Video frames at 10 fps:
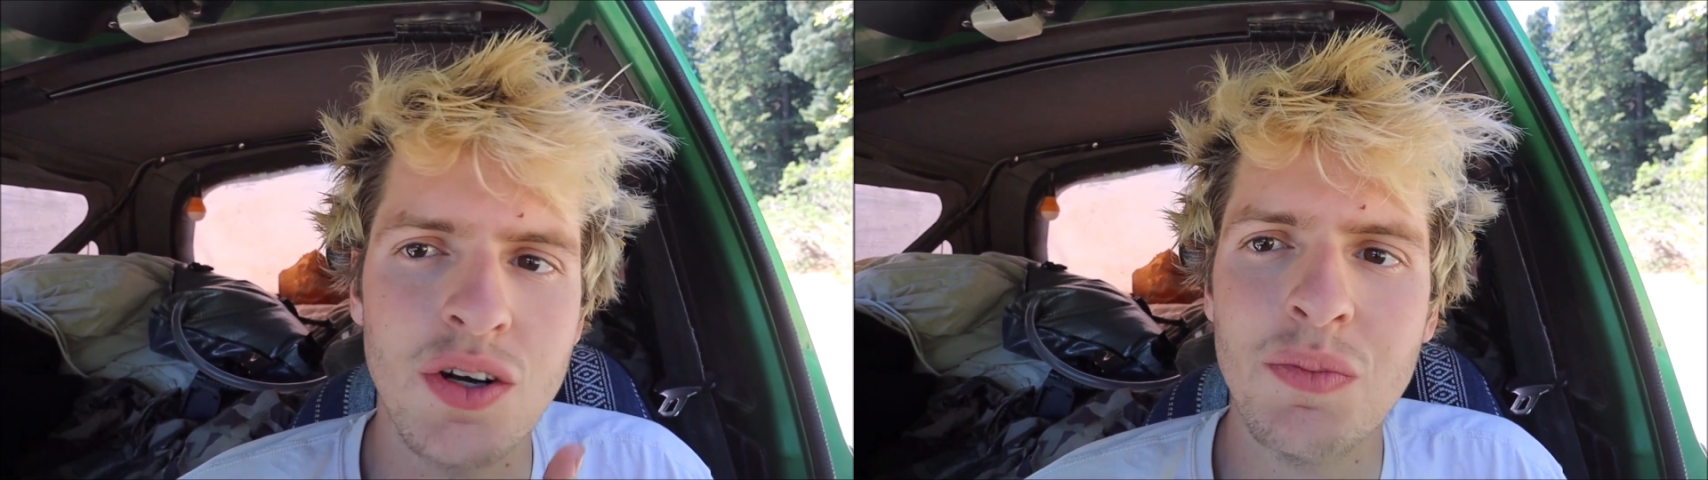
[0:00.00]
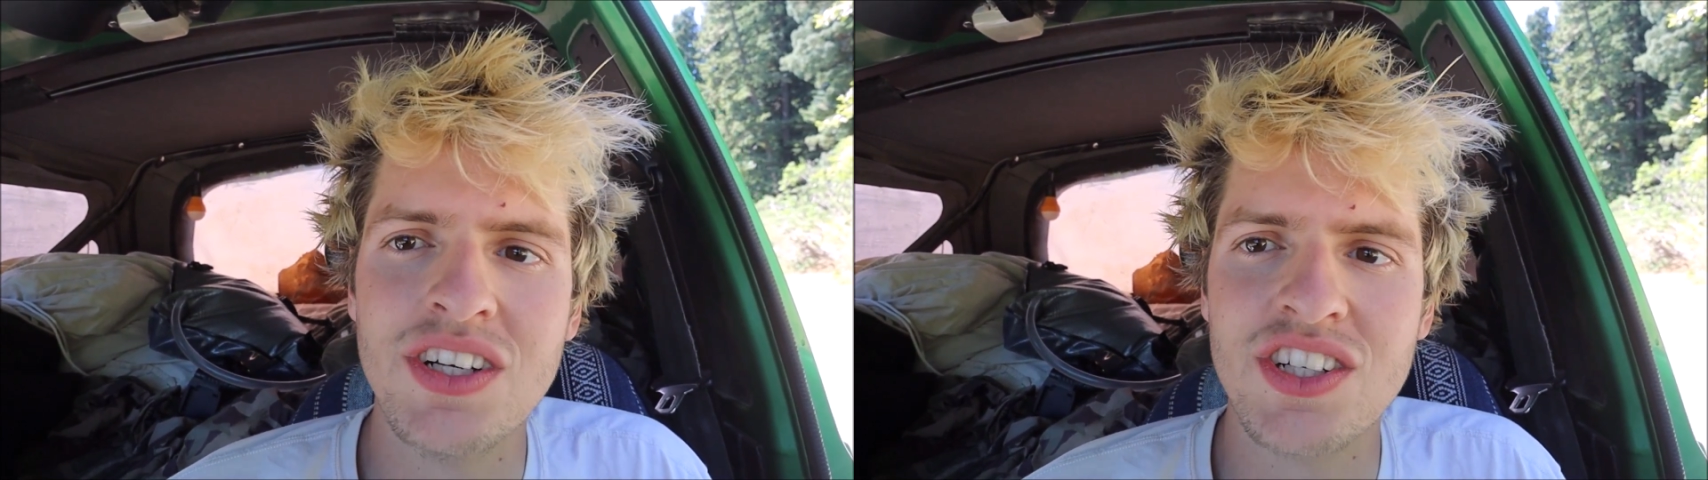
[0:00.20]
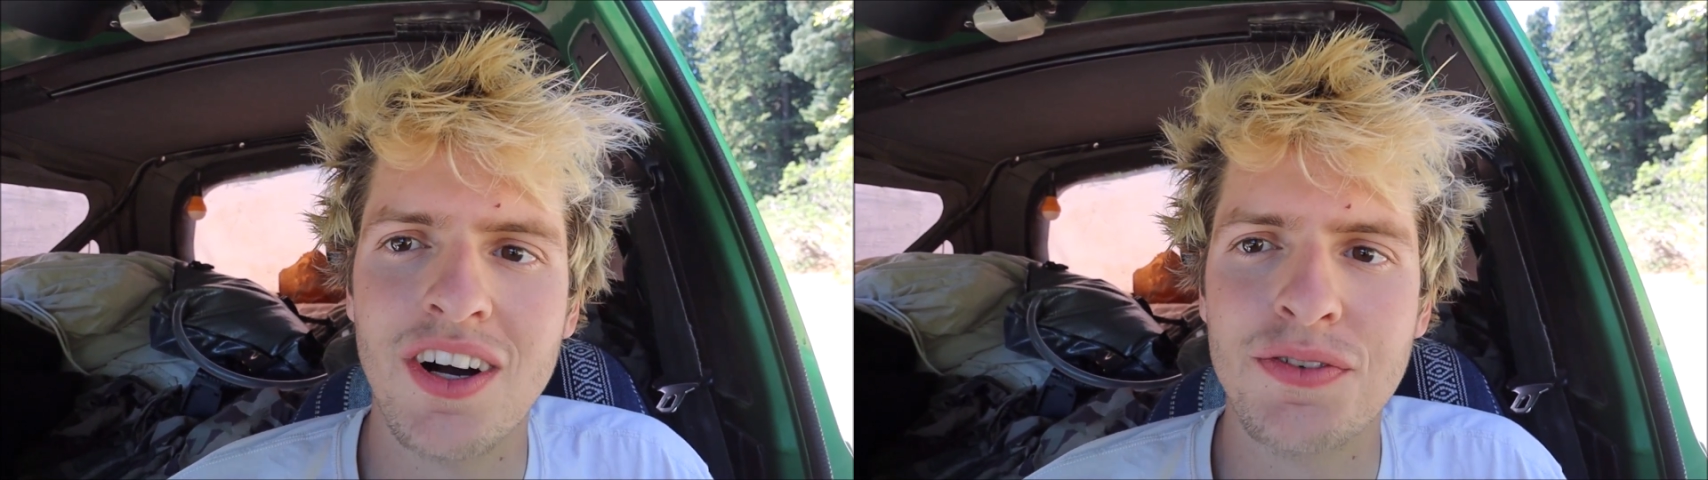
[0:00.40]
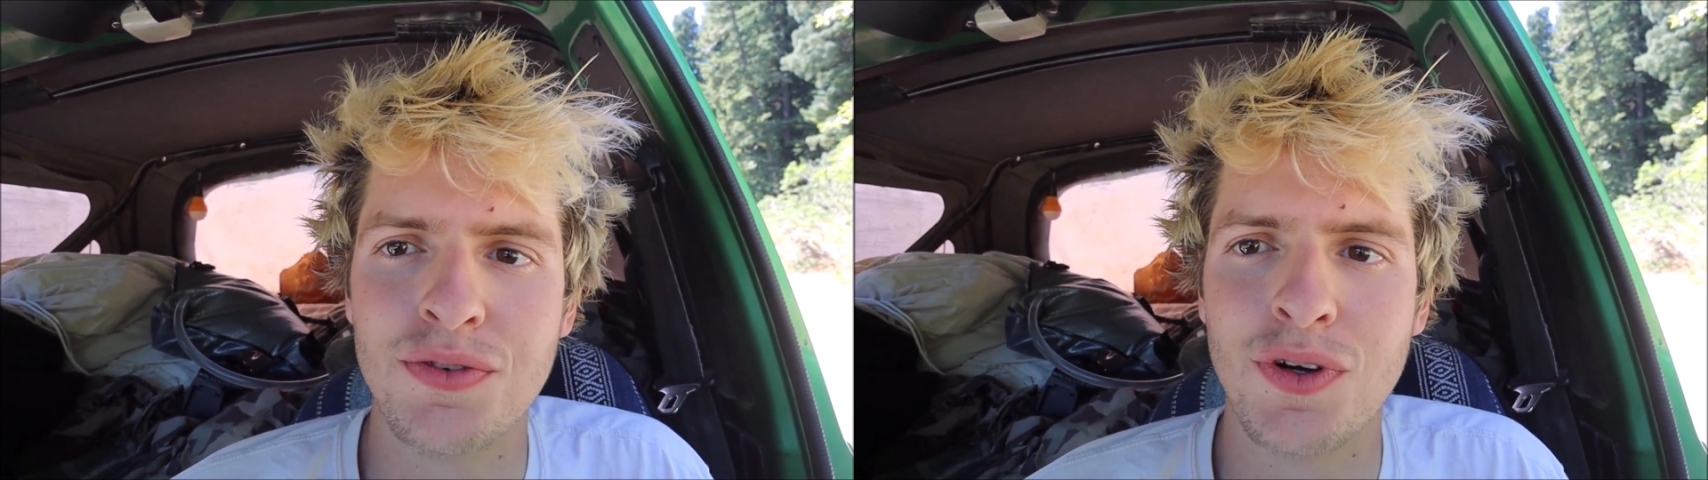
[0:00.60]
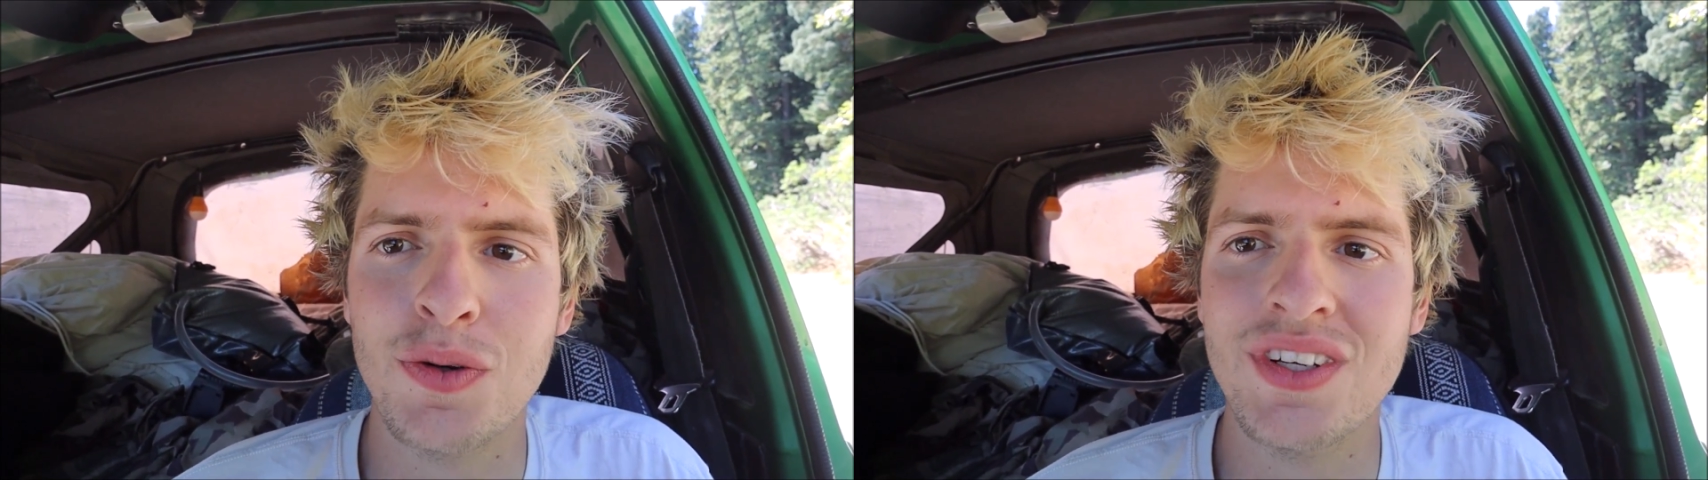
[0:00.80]
much
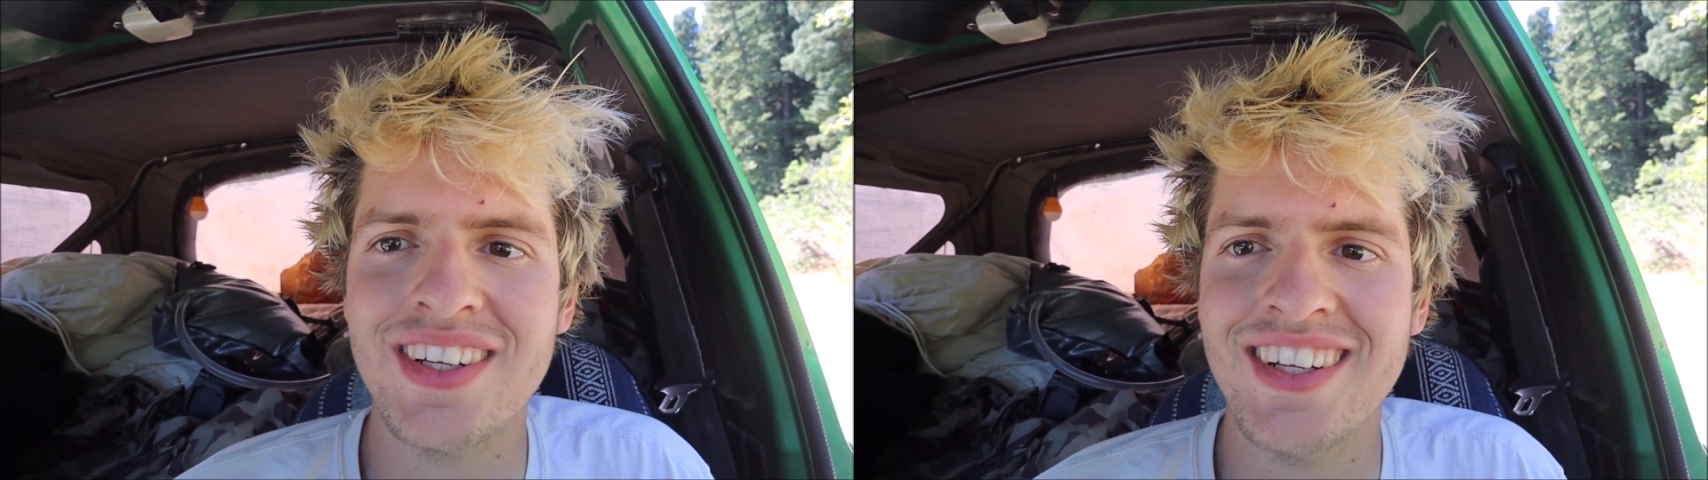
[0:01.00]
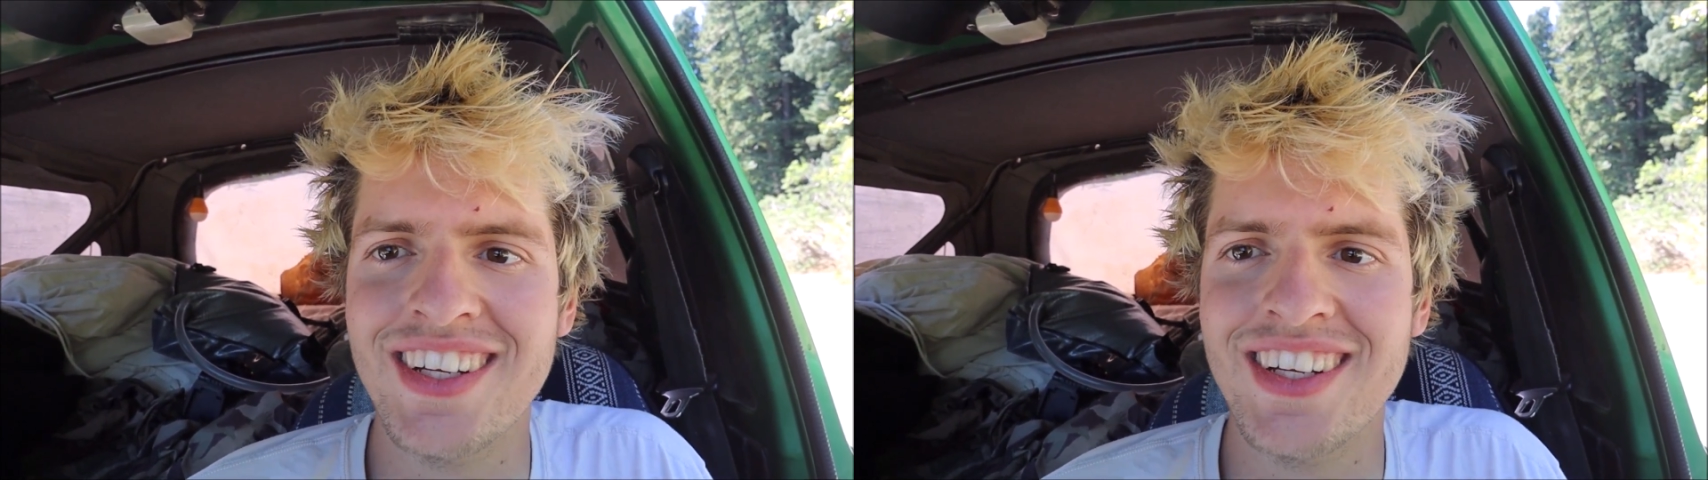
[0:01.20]
off-roading.